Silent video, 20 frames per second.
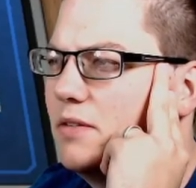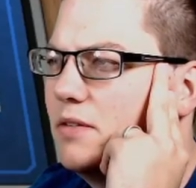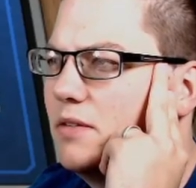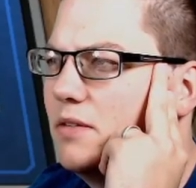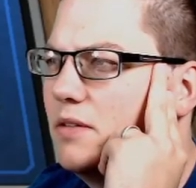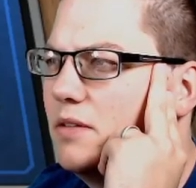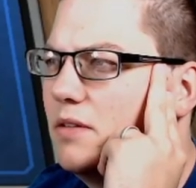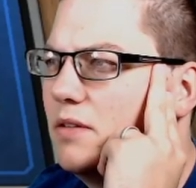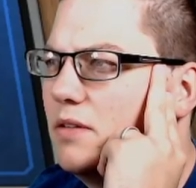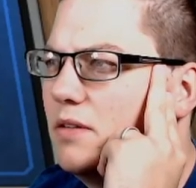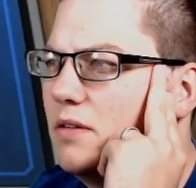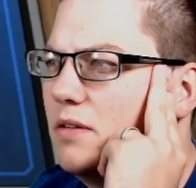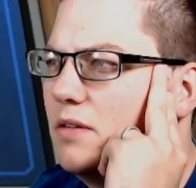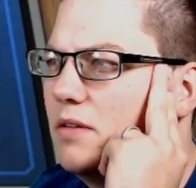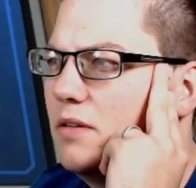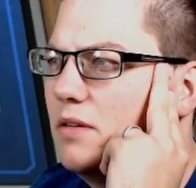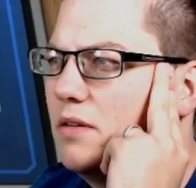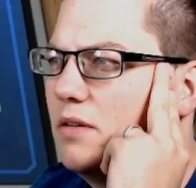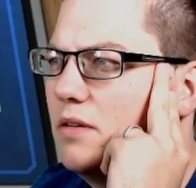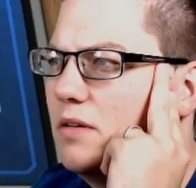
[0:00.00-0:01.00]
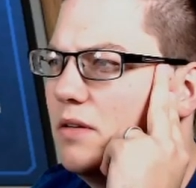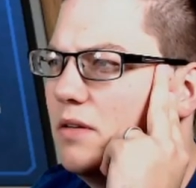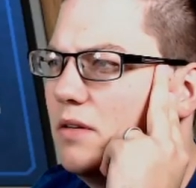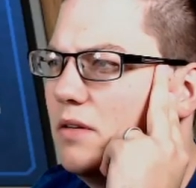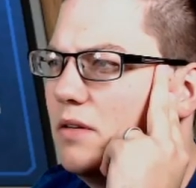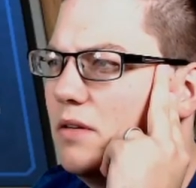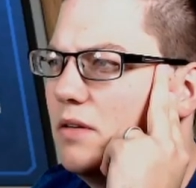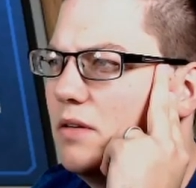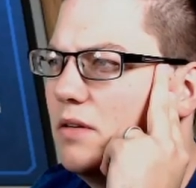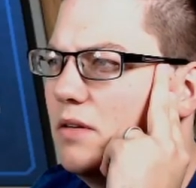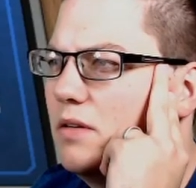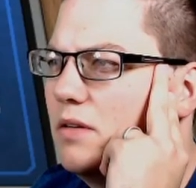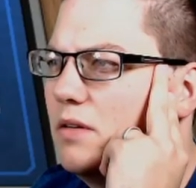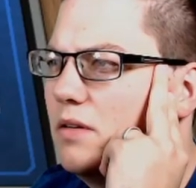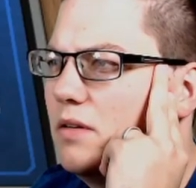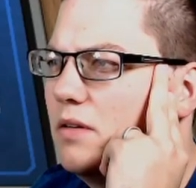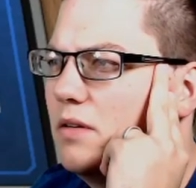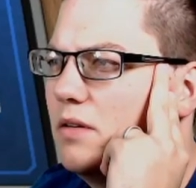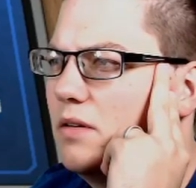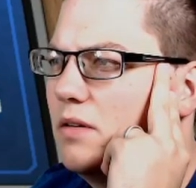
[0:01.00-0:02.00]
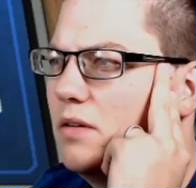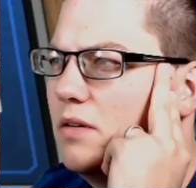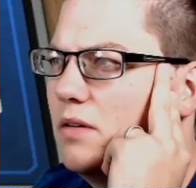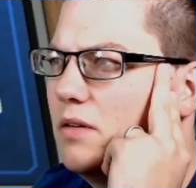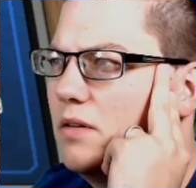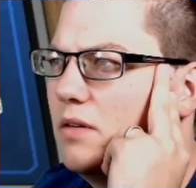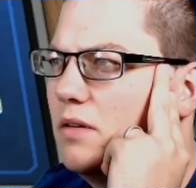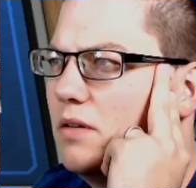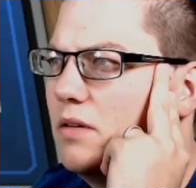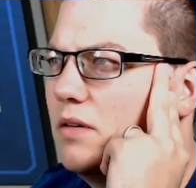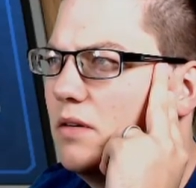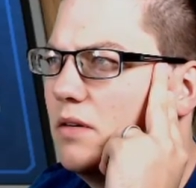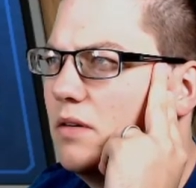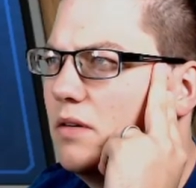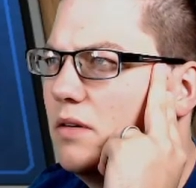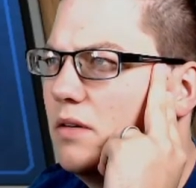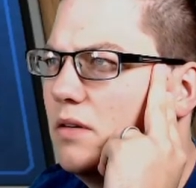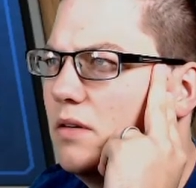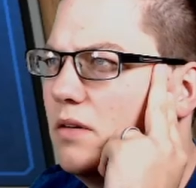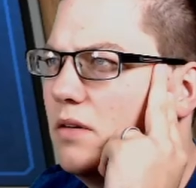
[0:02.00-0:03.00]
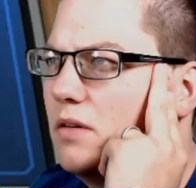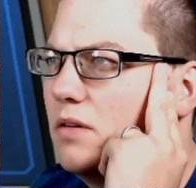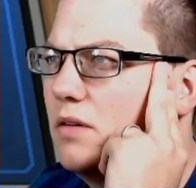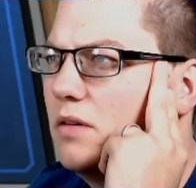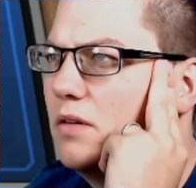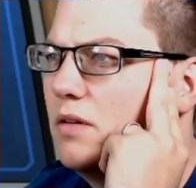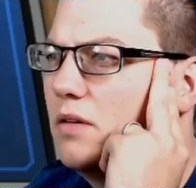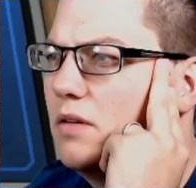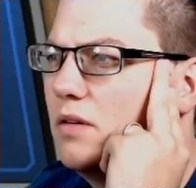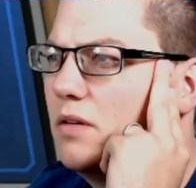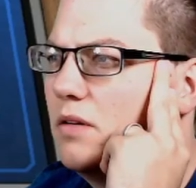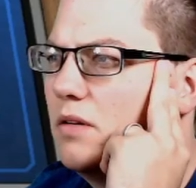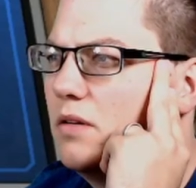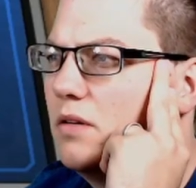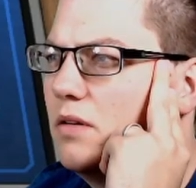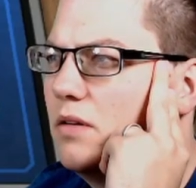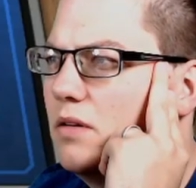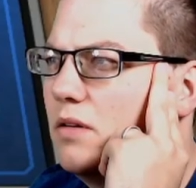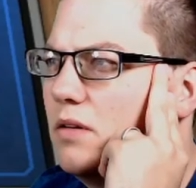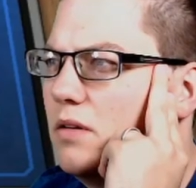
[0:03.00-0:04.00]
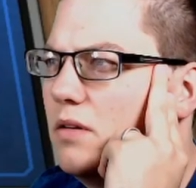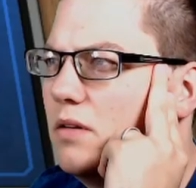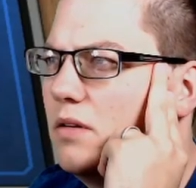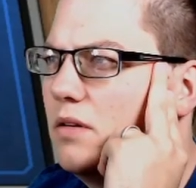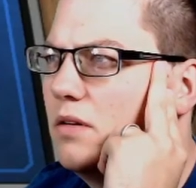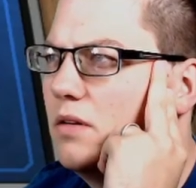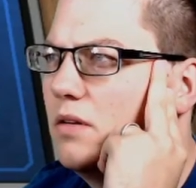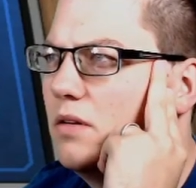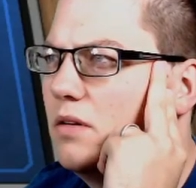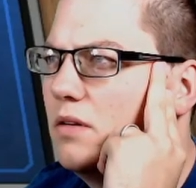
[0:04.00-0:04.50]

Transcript: [no speech]